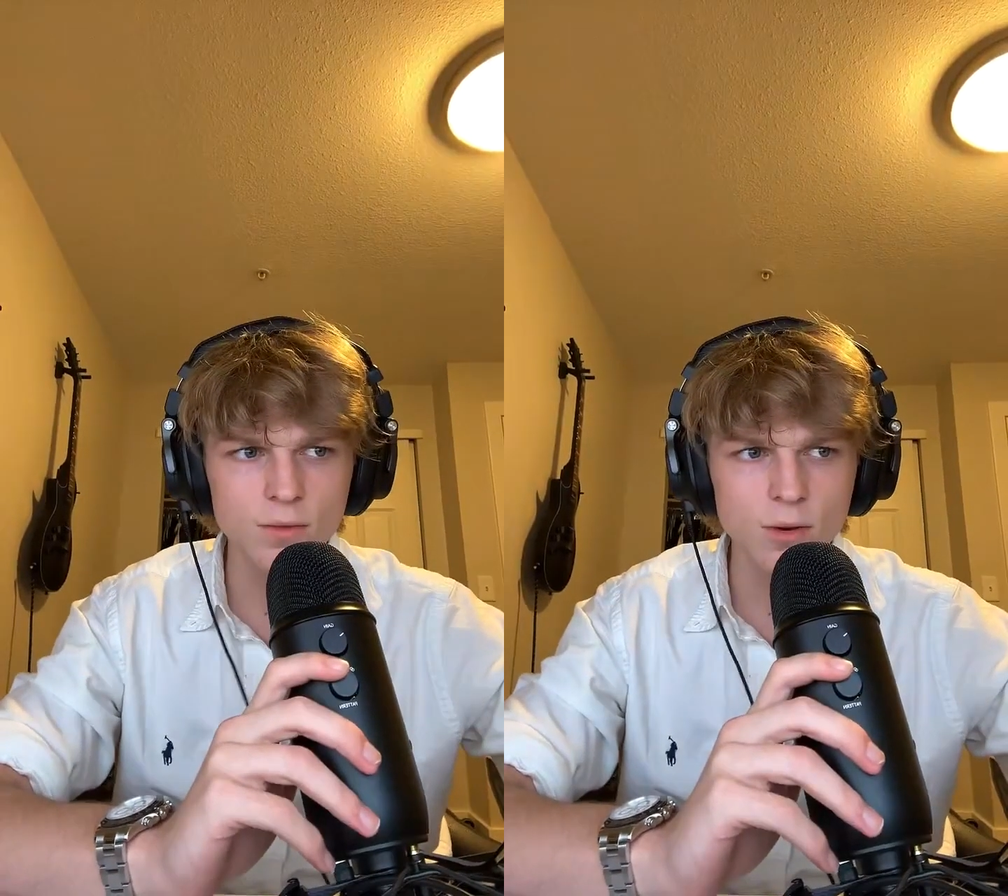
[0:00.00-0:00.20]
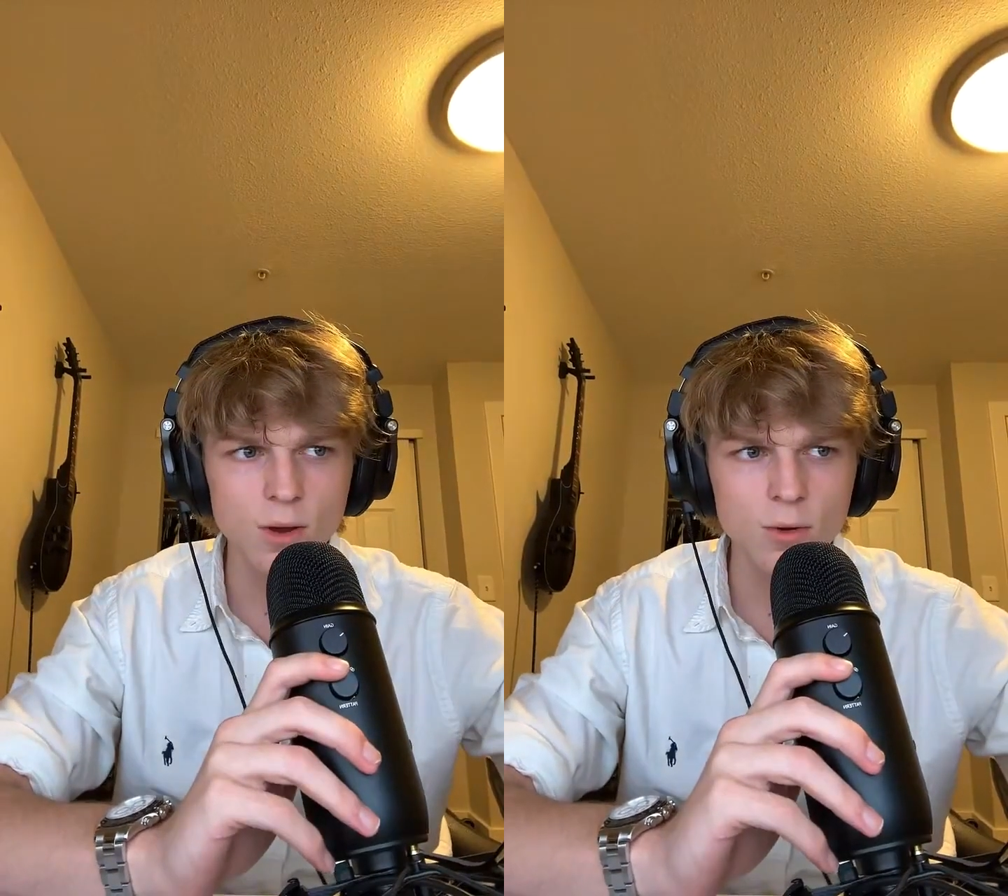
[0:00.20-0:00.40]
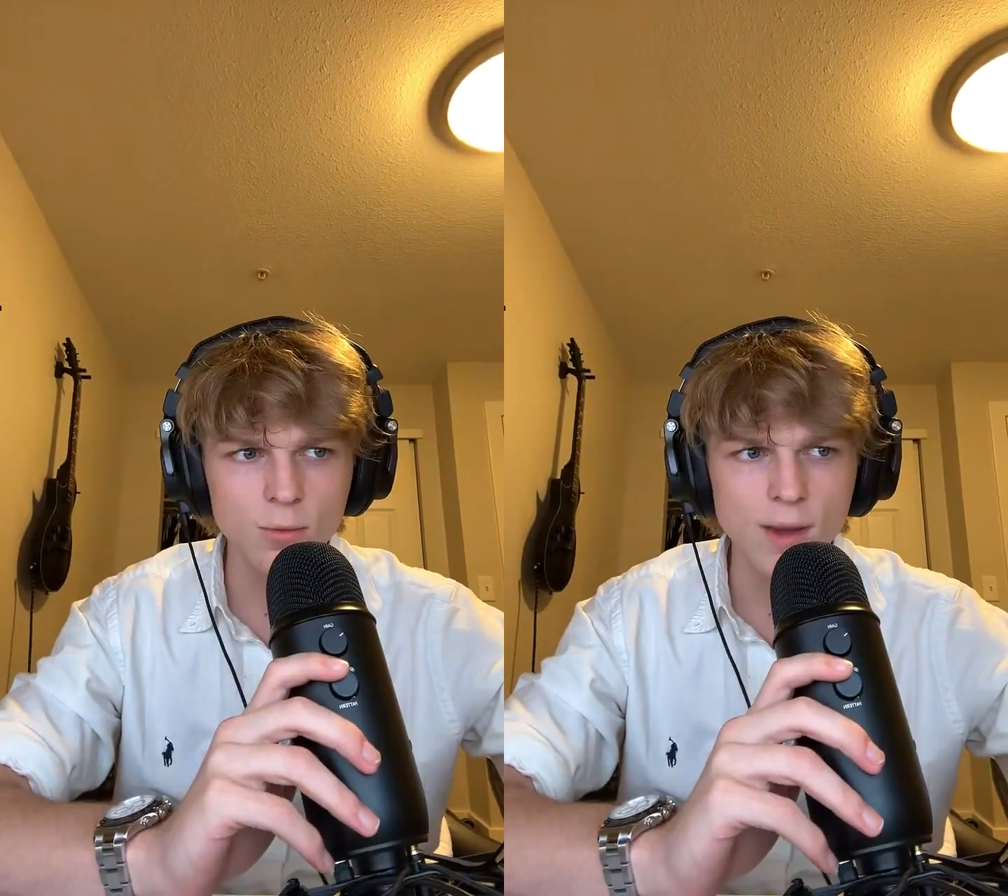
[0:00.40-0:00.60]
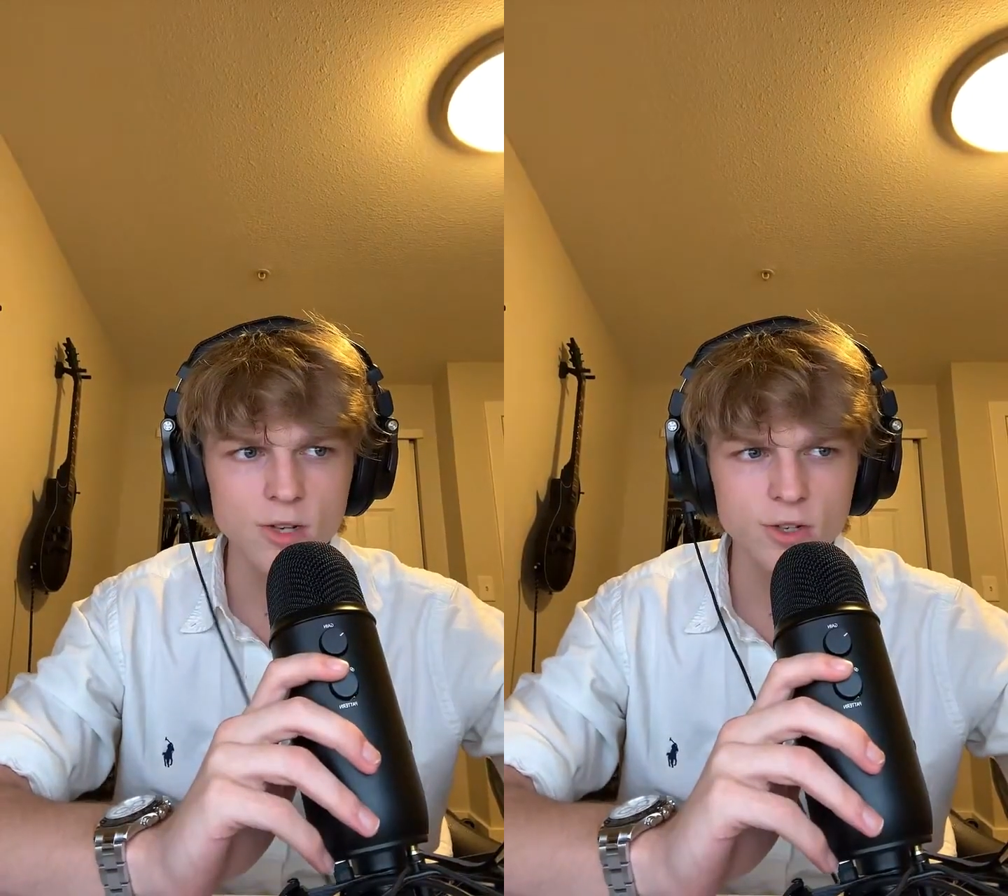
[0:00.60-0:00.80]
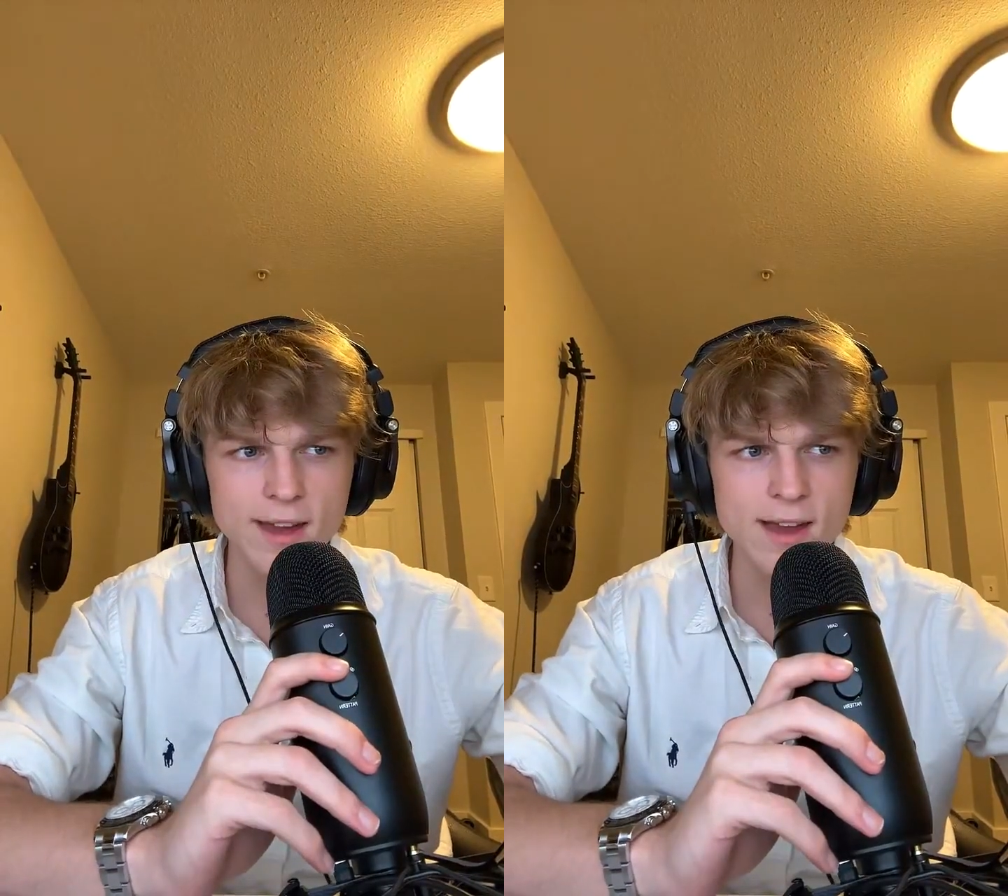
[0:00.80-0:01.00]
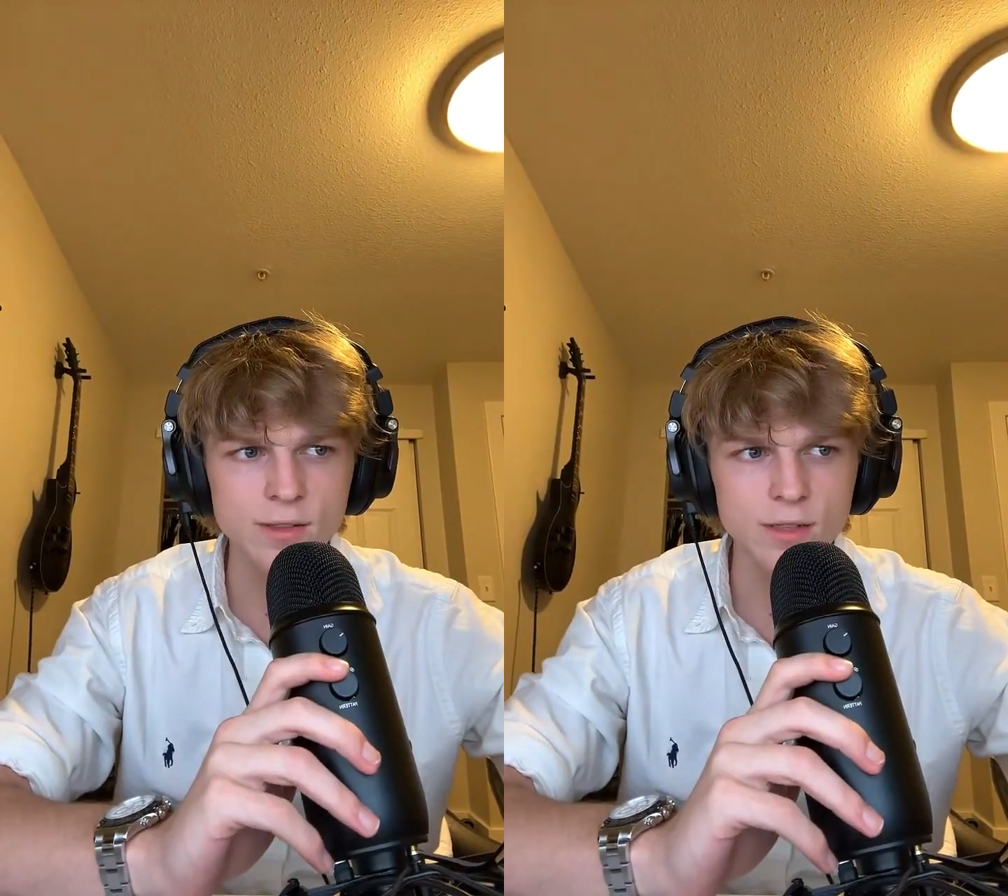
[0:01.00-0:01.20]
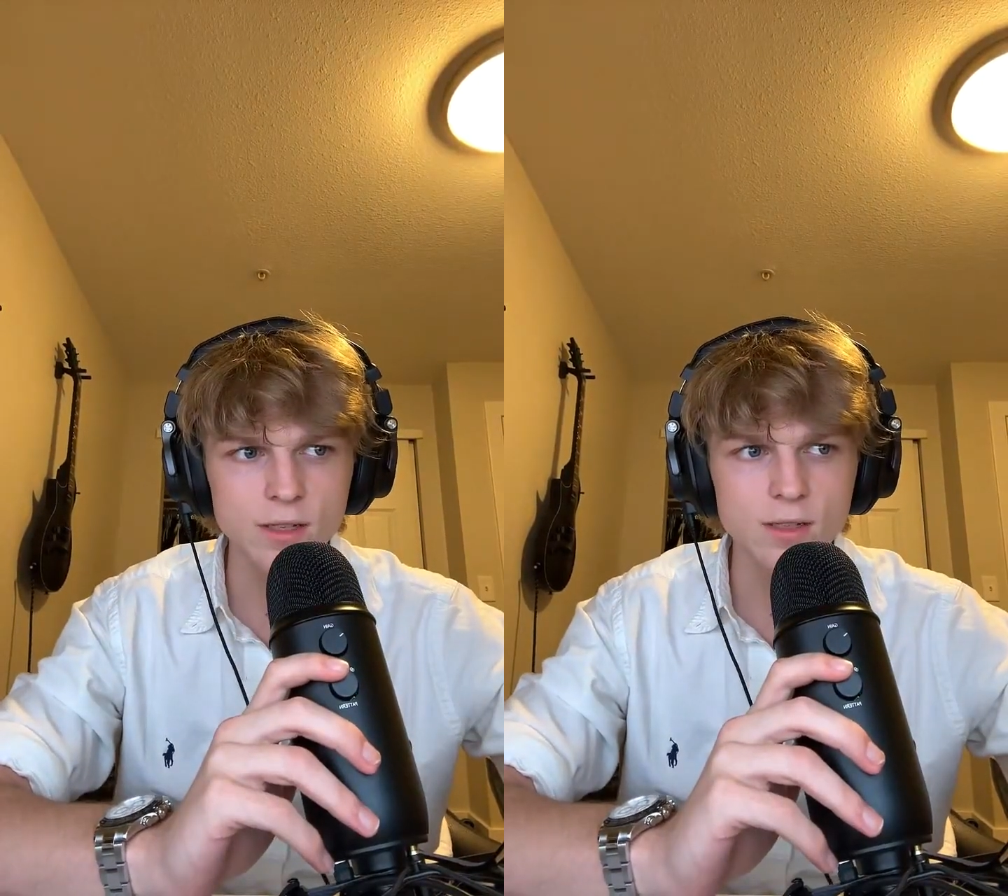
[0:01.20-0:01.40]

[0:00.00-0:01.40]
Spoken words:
your own irrationality.